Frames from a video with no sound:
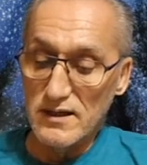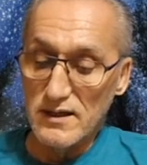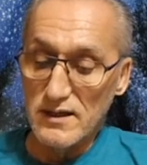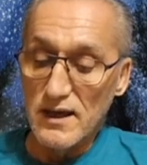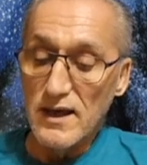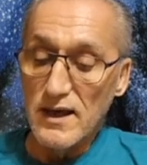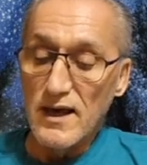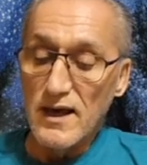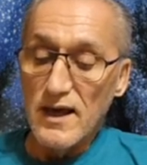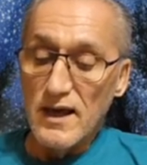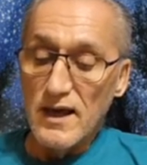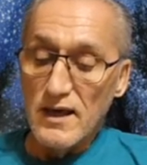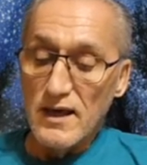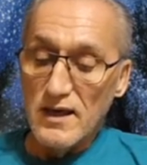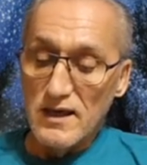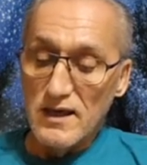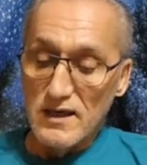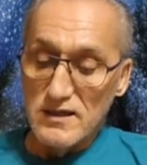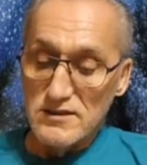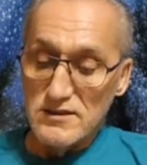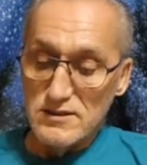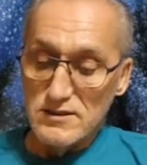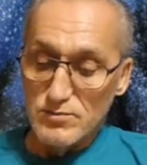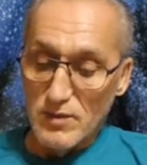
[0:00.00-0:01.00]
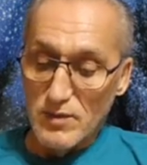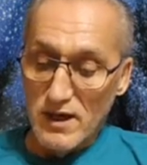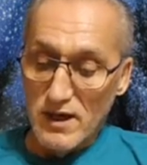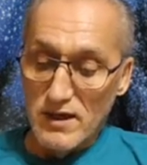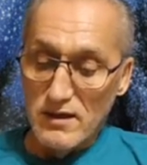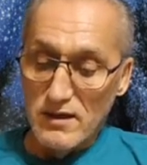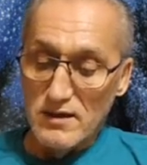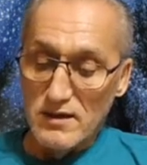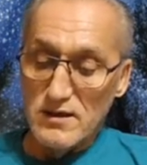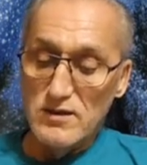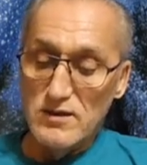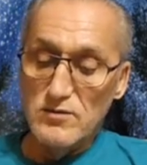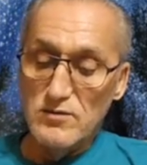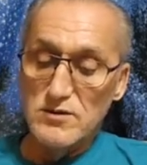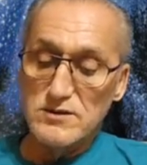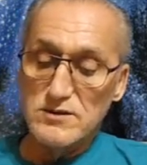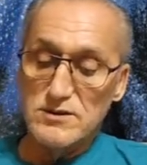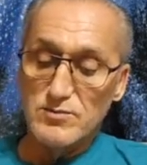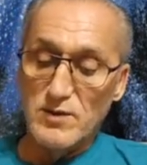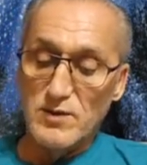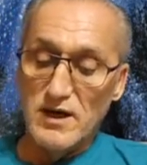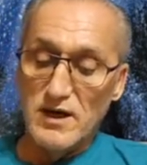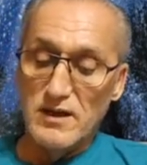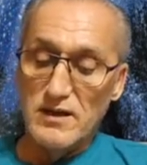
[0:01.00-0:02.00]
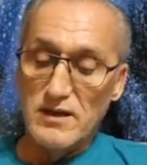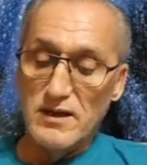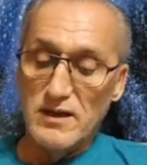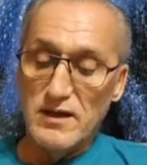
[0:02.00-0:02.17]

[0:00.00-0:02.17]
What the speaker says: direction in which we traveled,